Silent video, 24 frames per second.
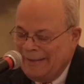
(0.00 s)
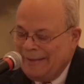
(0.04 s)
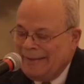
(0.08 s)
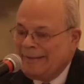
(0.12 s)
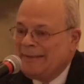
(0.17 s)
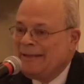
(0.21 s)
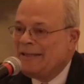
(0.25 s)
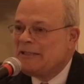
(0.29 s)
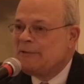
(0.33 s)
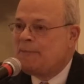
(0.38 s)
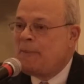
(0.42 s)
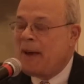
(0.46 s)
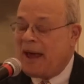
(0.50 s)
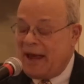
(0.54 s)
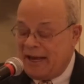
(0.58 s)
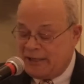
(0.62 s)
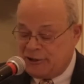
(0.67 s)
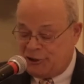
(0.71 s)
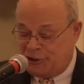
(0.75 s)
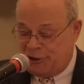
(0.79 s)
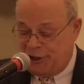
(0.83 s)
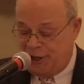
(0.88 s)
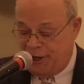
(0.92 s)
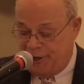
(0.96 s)
this
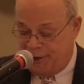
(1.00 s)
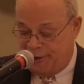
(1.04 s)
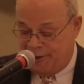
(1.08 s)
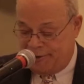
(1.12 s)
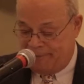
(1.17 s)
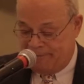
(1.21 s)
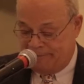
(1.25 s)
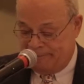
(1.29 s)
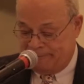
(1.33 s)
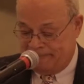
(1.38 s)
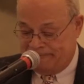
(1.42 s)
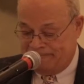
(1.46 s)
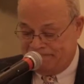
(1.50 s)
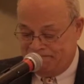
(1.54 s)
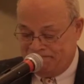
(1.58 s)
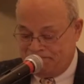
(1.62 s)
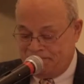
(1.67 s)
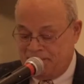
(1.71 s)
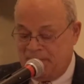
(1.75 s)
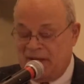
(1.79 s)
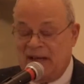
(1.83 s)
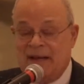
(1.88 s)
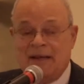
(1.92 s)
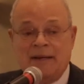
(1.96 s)
past year.
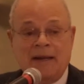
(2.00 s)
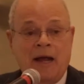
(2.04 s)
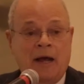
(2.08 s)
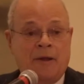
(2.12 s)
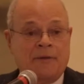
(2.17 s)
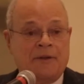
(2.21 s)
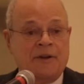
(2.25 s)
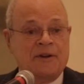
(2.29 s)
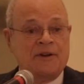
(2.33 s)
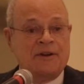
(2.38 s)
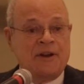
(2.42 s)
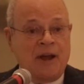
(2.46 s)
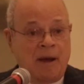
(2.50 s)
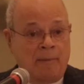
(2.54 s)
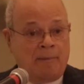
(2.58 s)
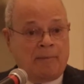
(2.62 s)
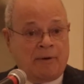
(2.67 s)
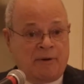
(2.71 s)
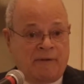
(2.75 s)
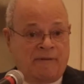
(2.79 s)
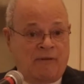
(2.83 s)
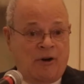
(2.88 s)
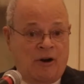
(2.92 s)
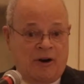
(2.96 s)
Now, the
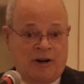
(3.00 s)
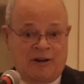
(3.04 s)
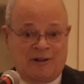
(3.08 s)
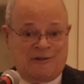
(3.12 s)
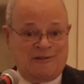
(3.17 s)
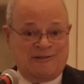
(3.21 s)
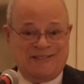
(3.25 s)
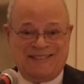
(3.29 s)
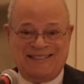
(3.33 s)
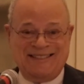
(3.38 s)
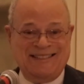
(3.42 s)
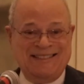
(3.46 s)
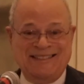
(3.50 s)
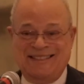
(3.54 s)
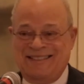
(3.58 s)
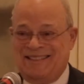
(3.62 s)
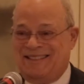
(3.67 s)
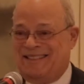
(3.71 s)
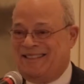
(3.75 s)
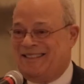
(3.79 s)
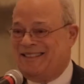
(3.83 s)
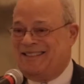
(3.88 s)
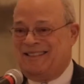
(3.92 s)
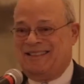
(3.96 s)
number of articles
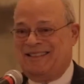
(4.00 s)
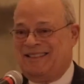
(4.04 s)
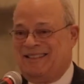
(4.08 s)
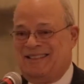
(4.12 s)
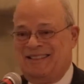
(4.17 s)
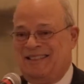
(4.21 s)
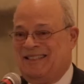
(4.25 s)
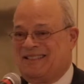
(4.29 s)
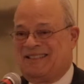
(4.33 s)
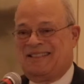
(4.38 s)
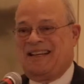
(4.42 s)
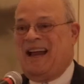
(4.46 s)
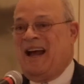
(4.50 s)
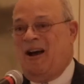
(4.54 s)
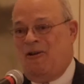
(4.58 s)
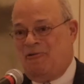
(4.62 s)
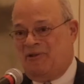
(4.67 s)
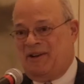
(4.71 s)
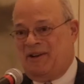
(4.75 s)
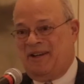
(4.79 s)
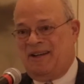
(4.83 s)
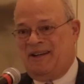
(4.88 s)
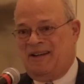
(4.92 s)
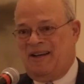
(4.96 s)
is
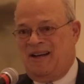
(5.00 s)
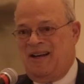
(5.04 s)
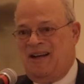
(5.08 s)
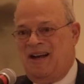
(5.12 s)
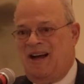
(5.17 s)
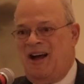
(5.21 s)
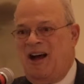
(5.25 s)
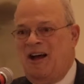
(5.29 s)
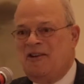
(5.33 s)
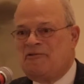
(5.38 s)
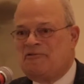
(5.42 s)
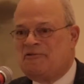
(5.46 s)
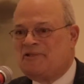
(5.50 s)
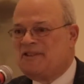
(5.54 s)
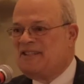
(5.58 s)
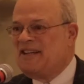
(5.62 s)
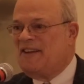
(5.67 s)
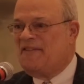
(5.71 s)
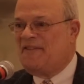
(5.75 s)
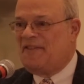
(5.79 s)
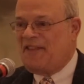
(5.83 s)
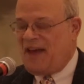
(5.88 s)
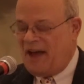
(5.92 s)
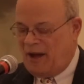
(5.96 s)
astounding. Hundreds
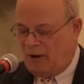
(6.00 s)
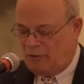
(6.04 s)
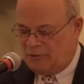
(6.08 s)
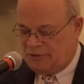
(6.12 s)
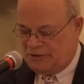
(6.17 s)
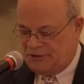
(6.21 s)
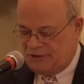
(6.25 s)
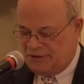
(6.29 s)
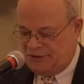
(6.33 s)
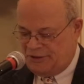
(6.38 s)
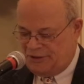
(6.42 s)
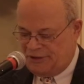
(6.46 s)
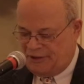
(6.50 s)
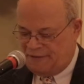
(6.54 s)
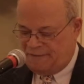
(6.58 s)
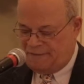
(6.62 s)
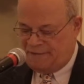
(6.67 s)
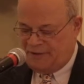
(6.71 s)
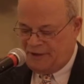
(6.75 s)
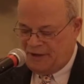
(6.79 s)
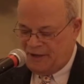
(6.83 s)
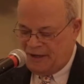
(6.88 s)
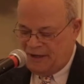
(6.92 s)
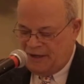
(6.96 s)
and thousands
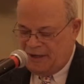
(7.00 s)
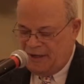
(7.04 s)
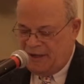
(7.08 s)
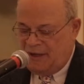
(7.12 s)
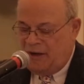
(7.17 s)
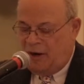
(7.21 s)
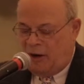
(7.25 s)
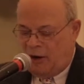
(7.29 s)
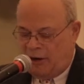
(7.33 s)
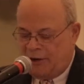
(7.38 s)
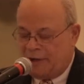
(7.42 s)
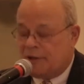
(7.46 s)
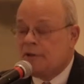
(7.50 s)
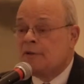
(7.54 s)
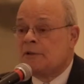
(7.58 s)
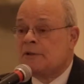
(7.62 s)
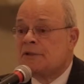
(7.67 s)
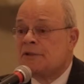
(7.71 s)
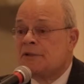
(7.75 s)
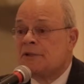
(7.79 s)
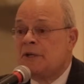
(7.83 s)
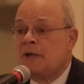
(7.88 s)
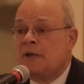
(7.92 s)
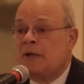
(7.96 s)
of
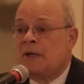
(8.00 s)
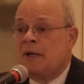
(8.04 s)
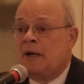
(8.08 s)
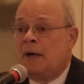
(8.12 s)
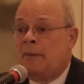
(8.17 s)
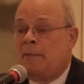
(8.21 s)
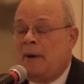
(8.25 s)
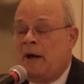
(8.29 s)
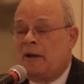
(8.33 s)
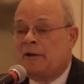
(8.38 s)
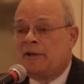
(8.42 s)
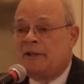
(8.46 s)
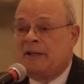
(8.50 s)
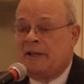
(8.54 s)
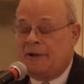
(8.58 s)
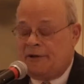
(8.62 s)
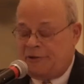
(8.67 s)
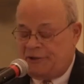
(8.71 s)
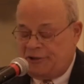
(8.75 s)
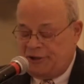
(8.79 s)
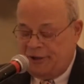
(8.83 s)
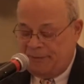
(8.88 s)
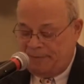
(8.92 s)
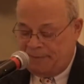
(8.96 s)
articles about
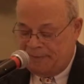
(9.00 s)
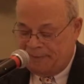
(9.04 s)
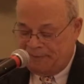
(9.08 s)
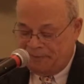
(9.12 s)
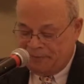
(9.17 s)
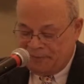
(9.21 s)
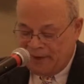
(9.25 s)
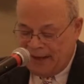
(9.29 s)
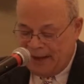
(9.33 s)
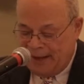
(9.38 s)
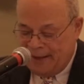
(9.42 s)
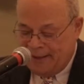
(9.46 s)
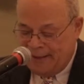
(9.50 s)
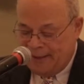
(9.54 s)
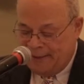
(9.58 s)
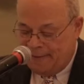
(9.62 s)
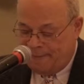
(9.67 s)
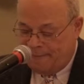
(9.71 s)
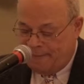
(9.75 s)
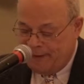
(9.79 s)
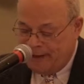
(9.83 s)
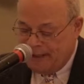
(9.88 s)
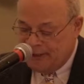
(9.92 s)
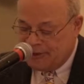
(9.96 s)
leadership and
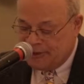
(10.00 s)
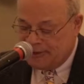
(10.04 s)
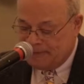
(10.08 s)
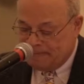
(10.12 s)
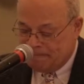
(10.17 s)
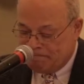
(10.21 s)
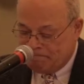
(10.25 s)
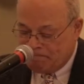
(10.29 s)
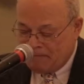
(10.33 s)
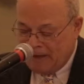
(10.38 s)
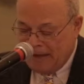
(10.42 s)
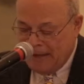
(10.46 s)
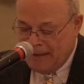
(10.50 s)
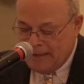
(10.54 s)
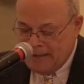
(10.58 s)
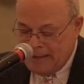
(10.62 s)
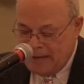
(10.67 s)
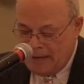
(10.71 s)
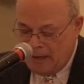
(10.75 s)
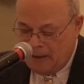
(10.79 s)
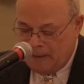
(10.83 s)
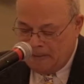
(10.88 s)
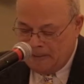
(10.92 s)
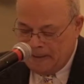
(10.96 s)
innovation.
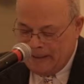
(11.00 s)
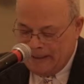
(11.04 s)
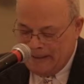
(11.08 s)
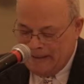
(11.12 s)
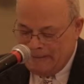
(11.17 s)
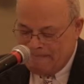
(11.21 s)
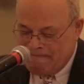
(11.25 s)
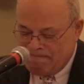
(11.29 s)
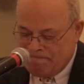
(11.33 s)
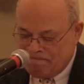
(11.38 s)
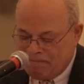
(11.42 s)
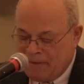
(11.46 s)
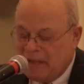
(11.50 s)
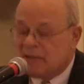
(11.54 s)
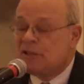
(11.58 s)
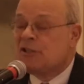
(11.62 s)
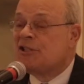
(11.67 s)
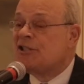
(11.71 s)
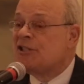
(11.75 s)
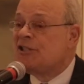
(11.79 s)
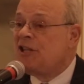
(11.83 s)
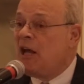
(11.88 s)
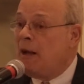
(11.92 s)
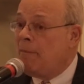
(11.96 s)
Now,
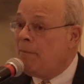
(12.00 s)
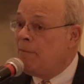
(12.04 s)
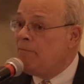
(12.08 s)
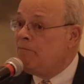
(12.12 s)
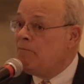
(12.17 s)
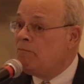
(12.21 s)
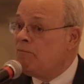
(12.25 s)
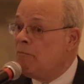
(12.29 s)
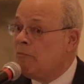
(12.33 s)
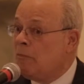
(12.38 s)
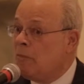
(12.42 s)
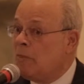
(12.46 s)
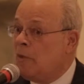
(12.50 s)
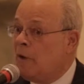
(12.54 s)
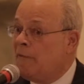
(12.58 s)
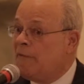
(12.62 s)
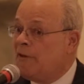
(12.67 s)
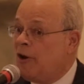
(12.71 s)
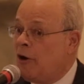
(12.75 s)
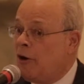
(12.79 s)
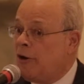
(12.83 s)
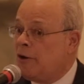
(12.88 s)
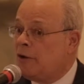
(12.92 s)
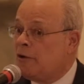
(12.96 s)
some of
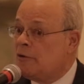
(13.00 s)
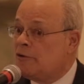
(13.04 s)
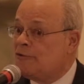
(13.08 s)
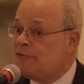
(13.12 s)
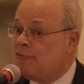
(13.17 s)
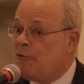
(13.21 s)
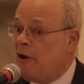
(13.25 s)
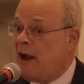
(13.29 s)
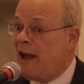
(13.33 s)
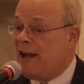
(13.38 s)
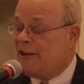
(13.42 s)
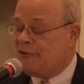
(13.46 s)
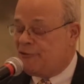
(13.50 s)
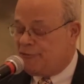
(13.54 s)
the articles rang